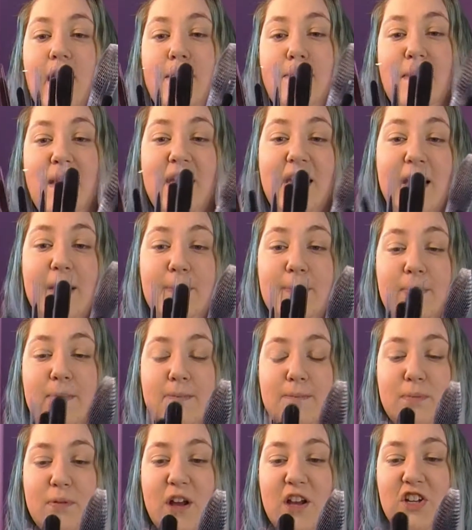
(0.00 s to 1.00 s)
makeup
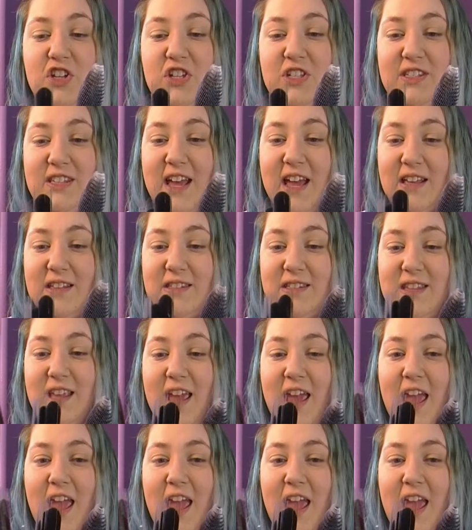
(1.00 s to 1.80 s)
brush set,